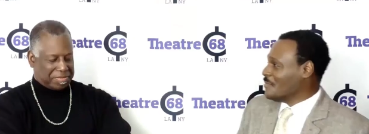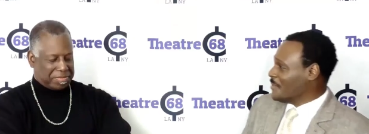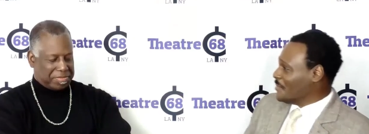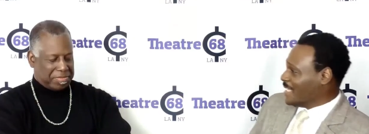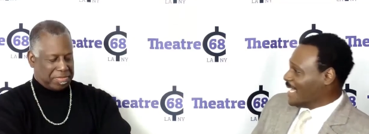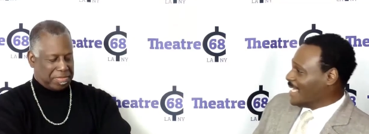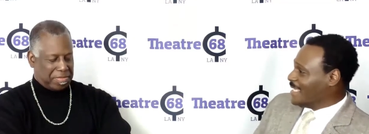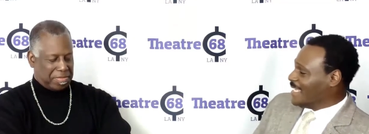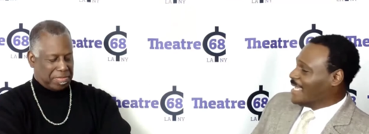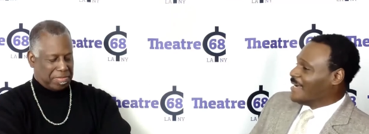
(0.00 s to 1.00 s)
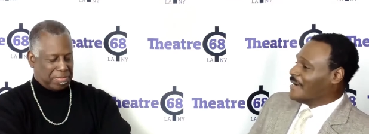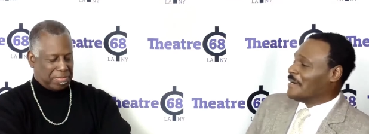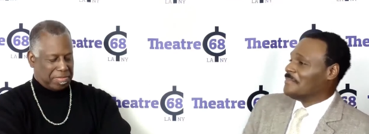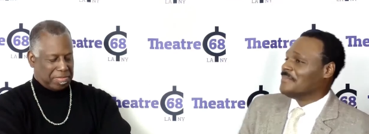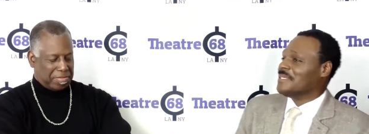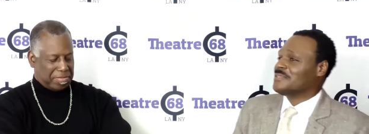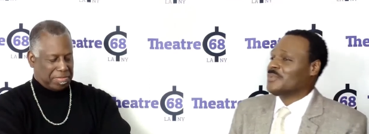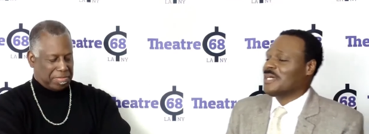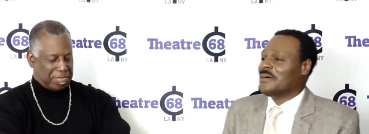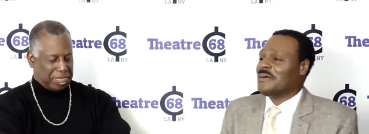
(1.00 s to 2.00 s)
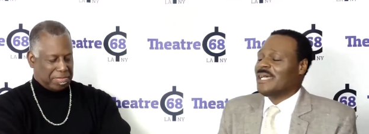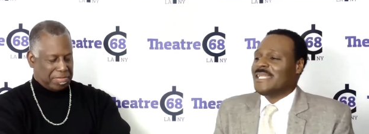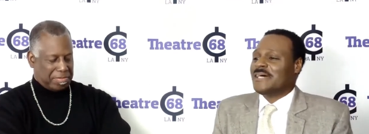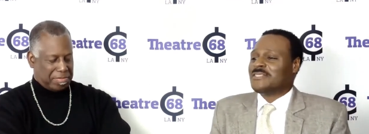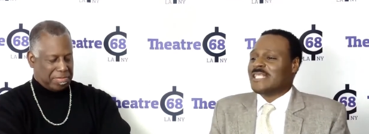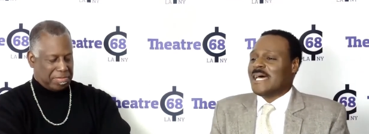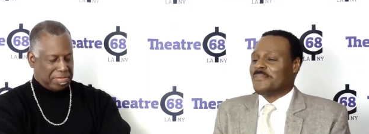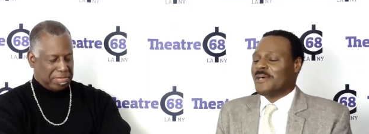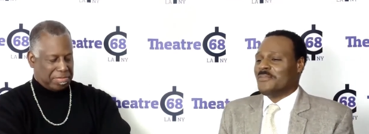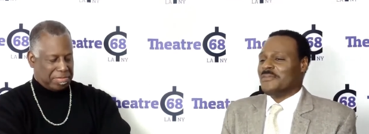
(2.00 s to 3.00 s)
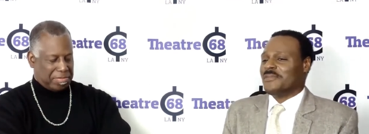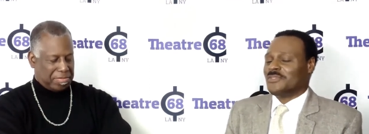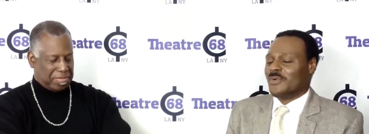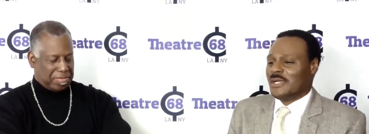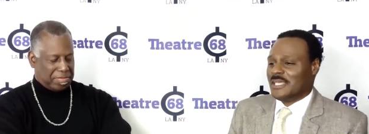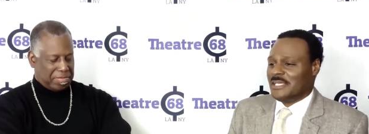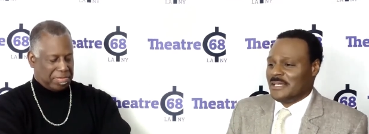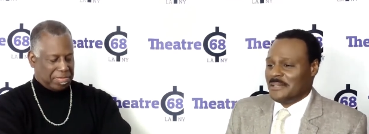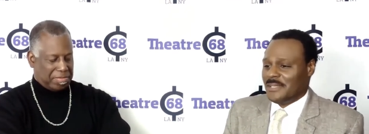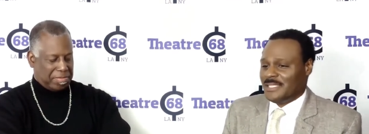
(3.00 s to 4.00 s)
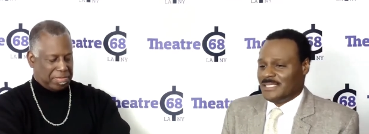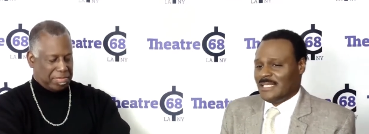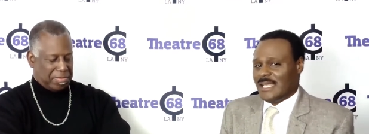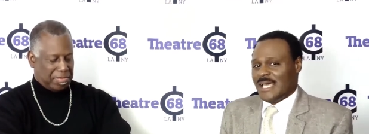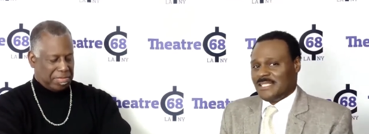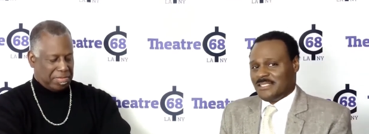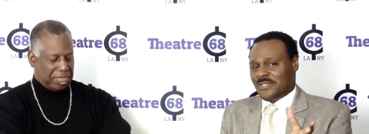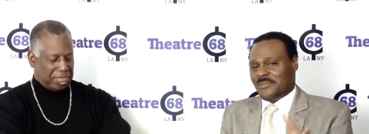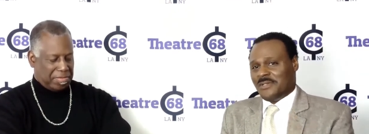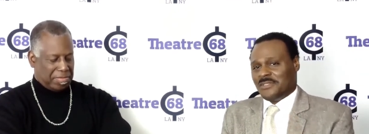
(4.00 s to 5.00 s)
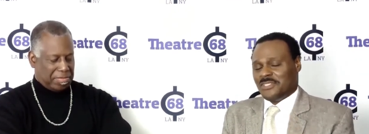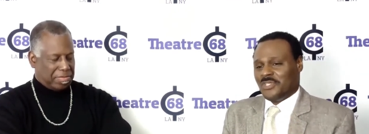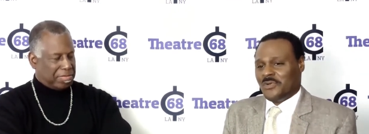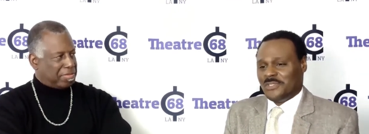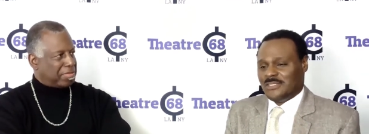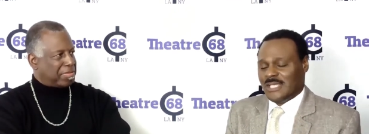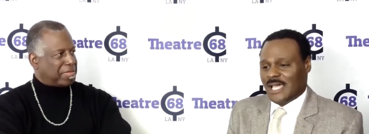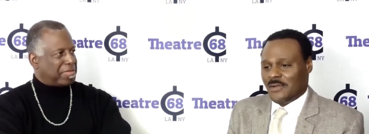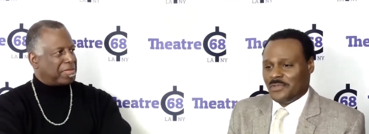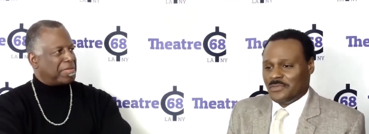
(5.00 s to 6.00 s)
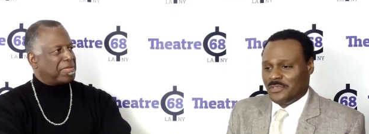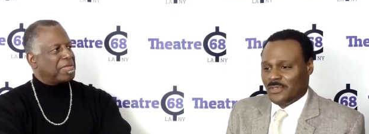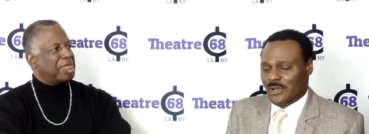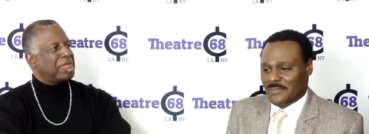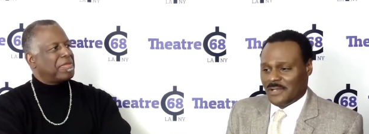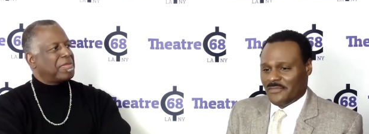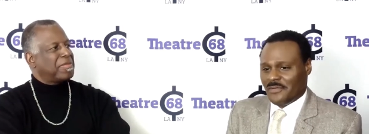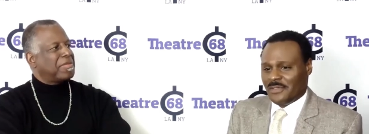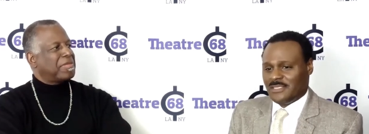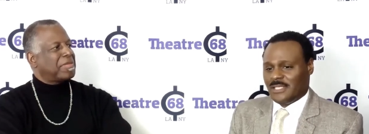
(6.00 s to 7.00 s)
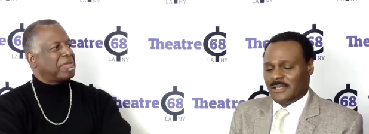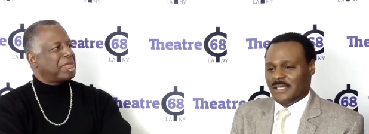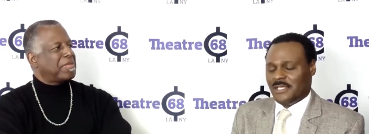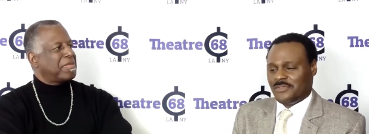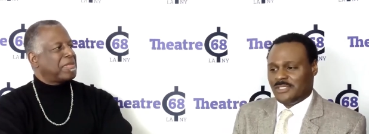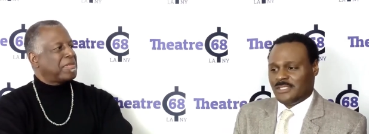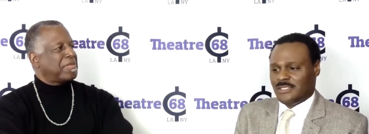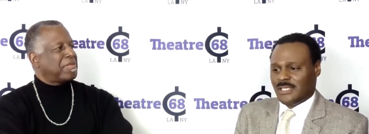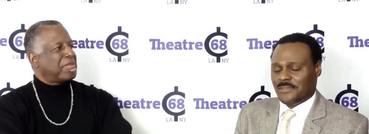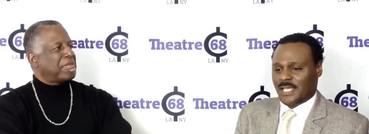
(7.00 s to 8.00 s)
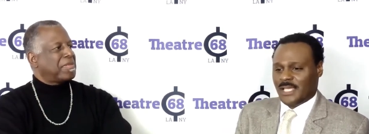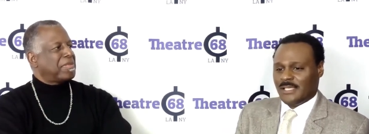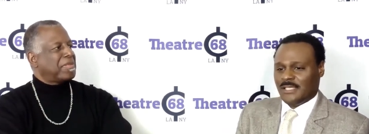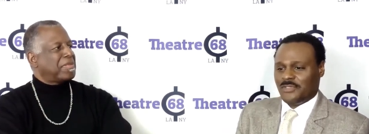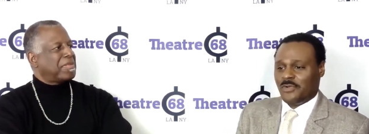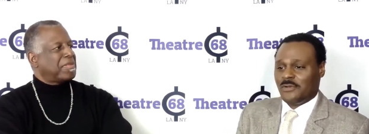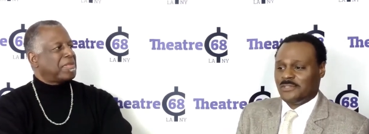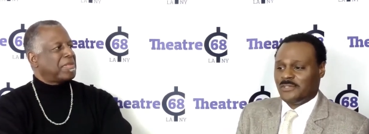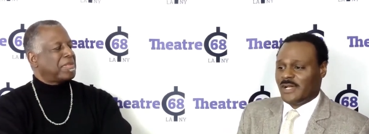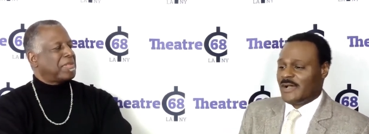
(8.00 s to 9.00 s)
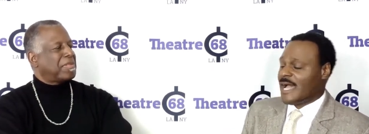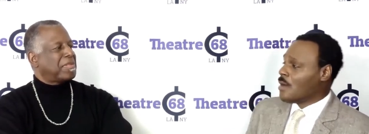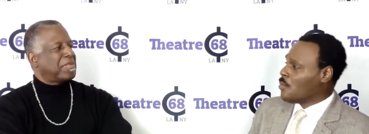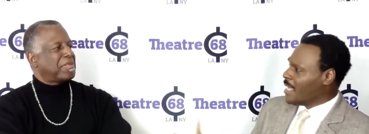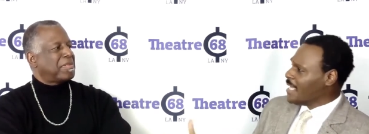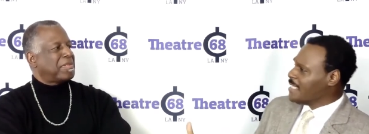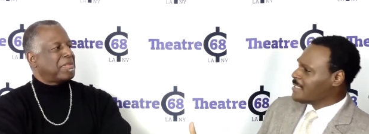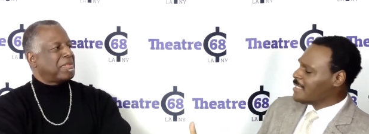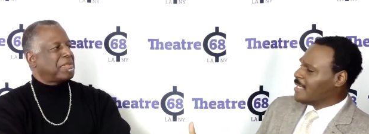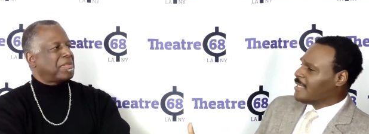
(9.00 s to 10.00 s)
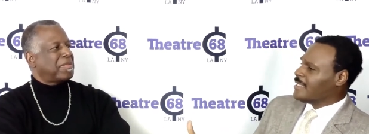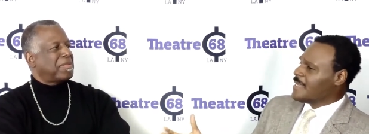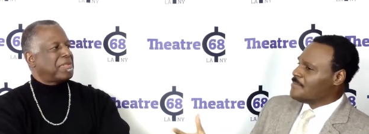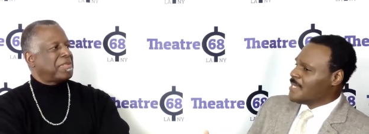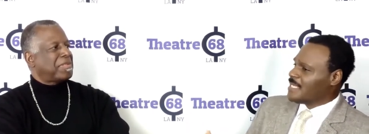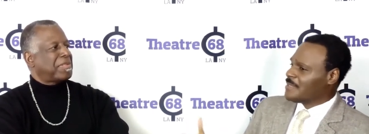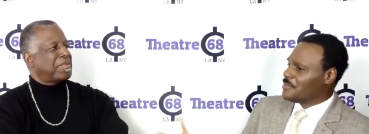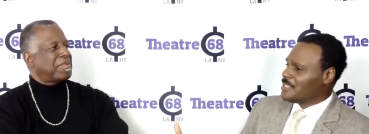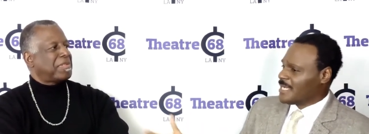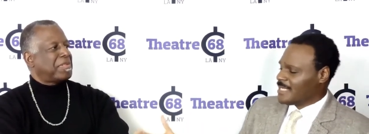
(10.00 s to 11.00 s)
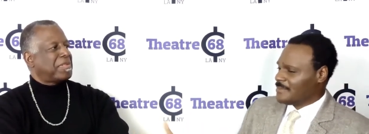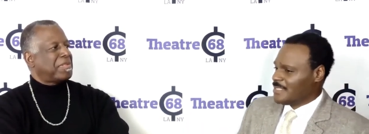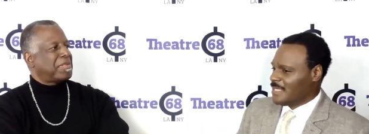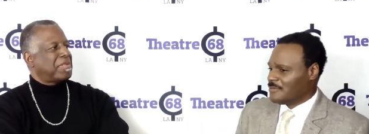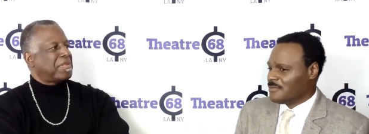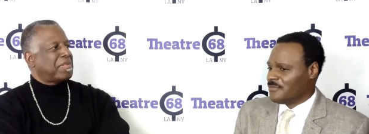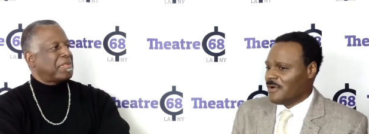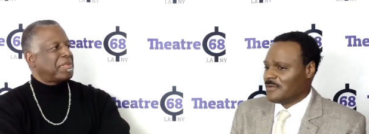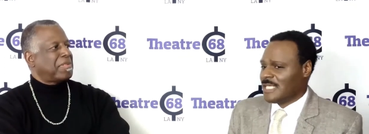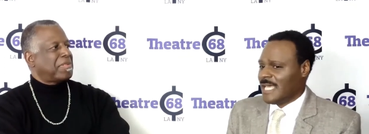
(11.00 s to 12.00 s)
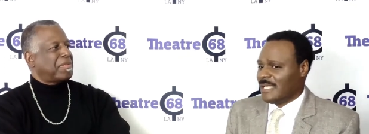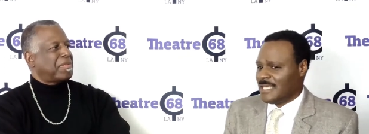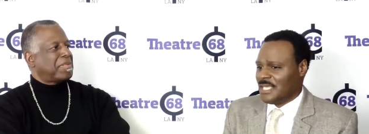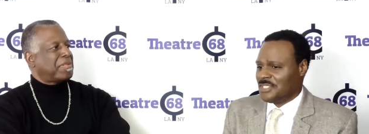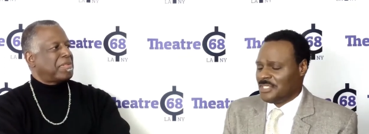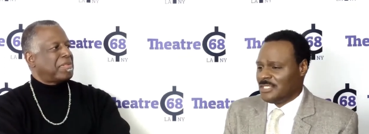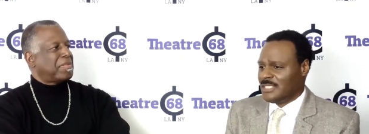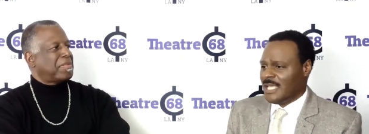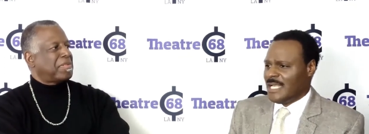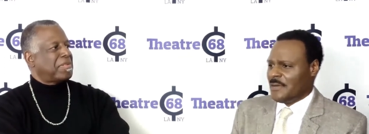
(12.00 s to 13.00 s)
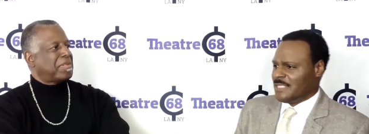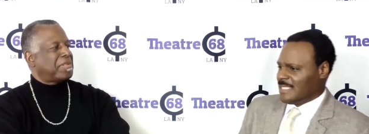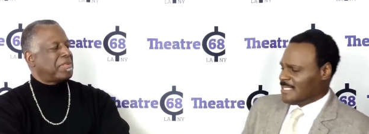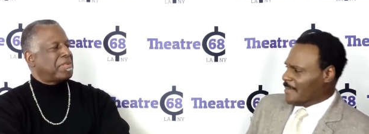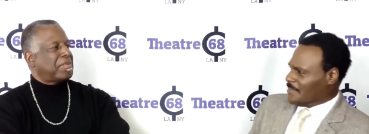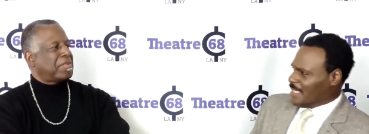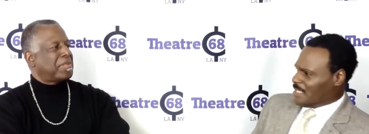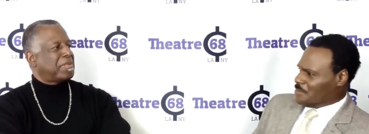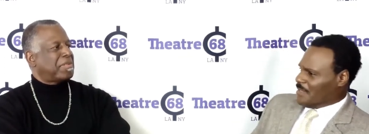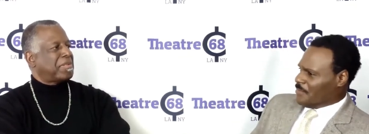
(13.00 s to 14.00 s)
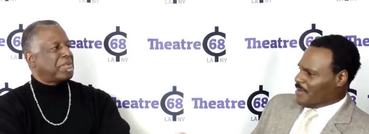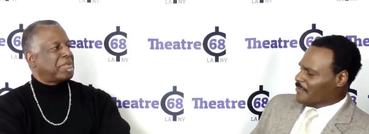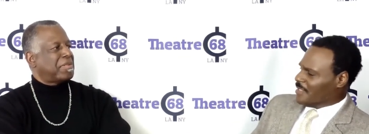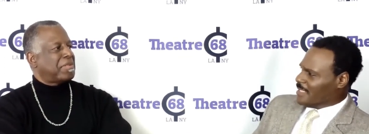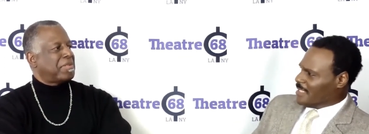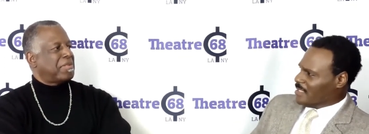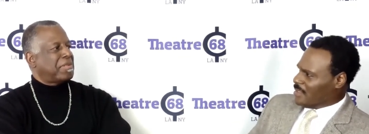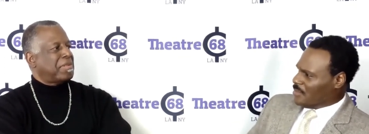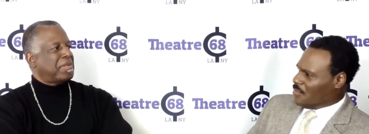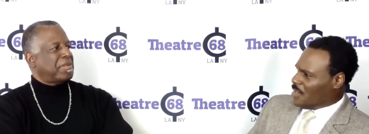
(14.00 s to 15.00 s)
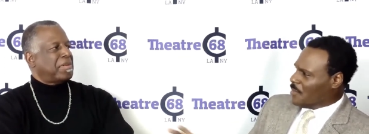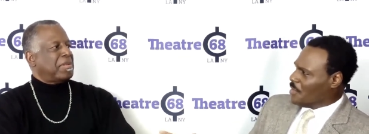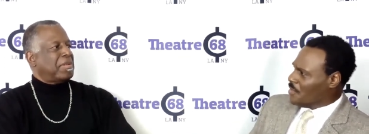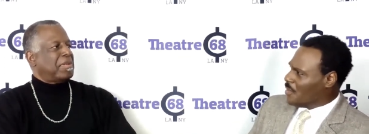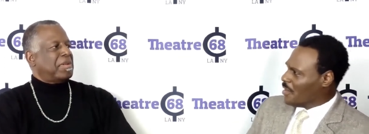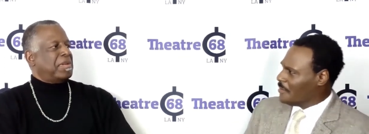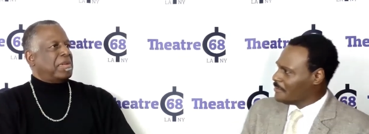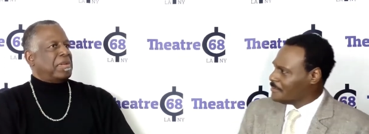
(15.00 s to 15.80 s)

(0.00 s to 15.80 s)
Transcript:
Speaker 1: you remember that um, as well. Now, Slapwell, uh, we've been talking um, as the last gentleman on the show, Mr. Tyler, we are talking about a very su- uh, interesting subject in terms of uh, how ways that men can protect themselves from false allegations. Now, is that something that's pretty prevalent in the realm where you are?